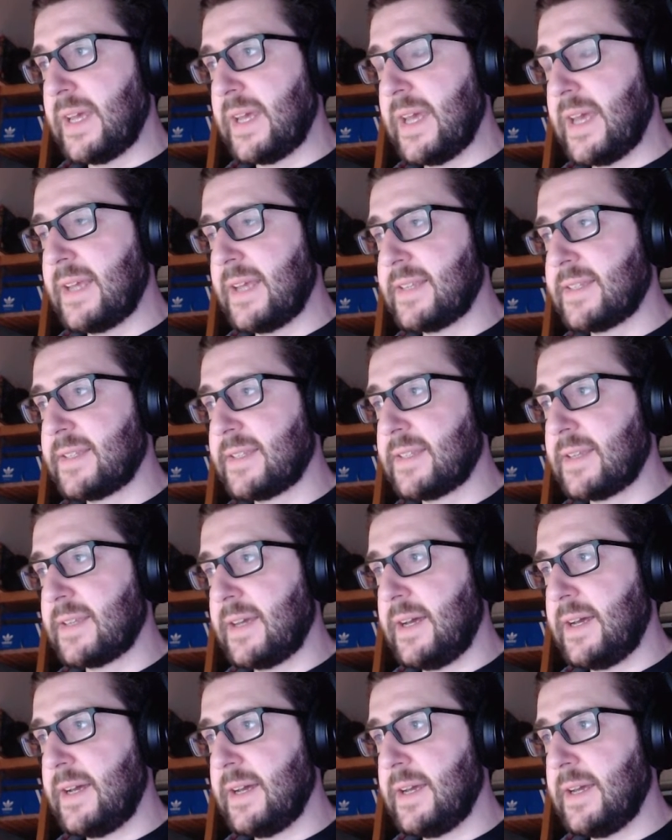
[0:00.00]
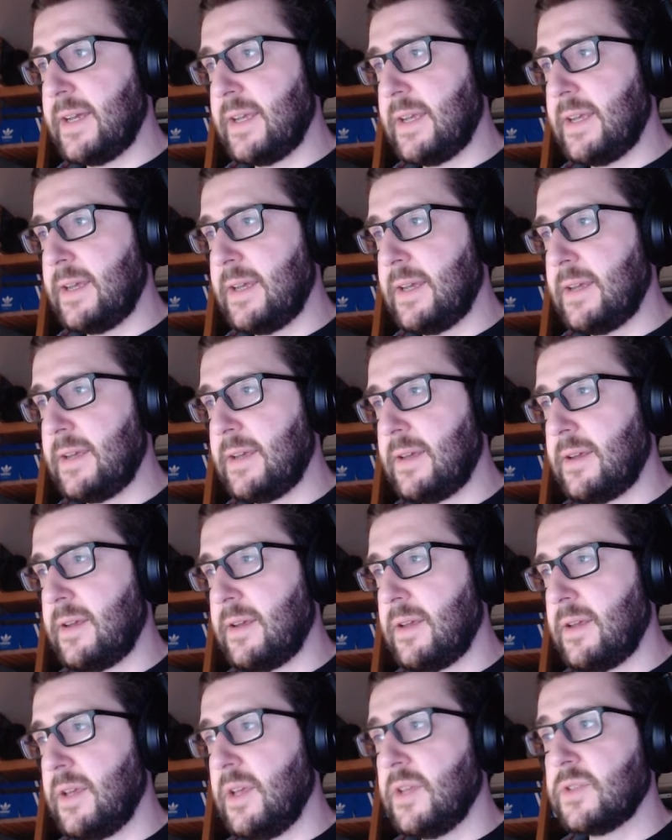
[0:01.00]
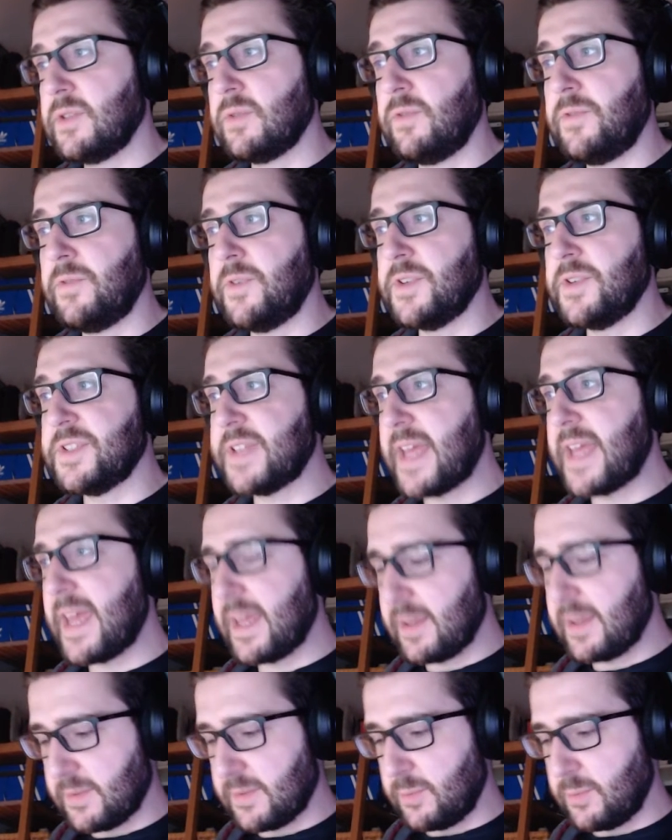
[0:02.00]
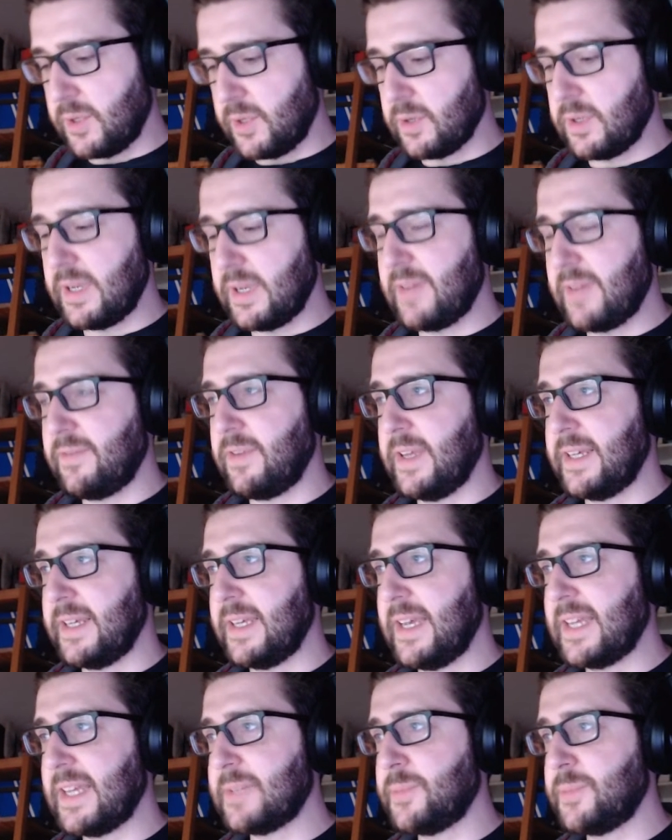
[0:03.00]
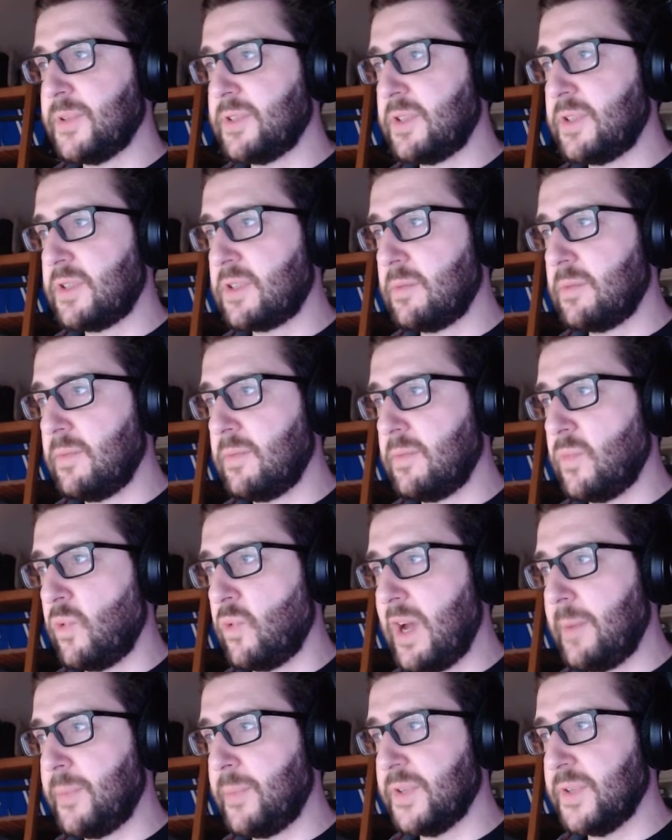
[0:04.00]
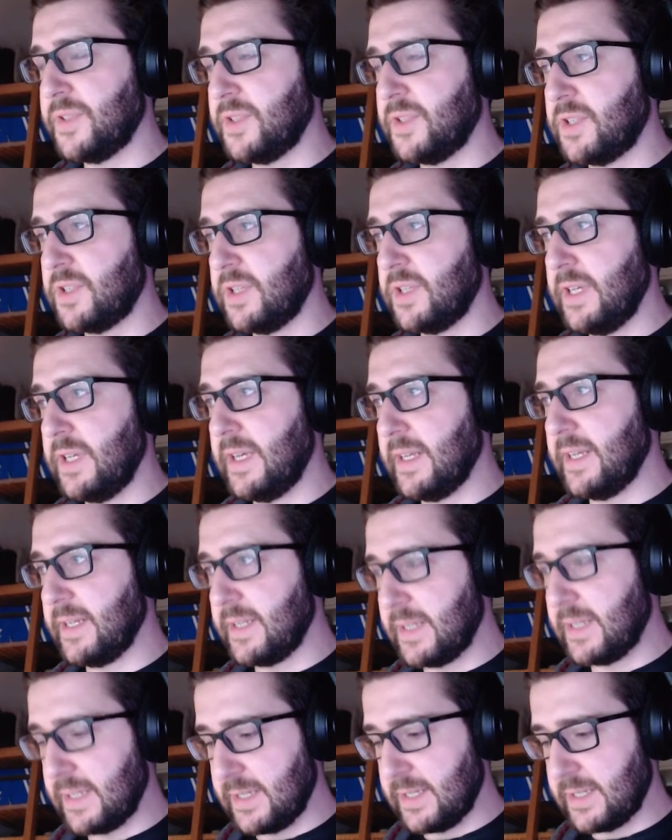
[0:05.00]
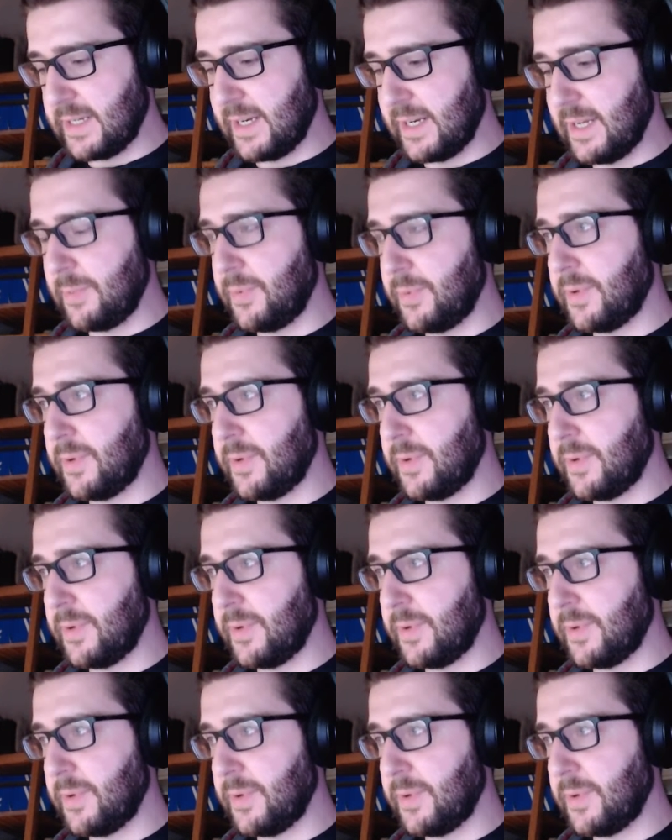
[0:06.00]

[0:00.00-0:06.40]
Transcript: xi. So first, as we're gonna have like X position, Y position, and then type,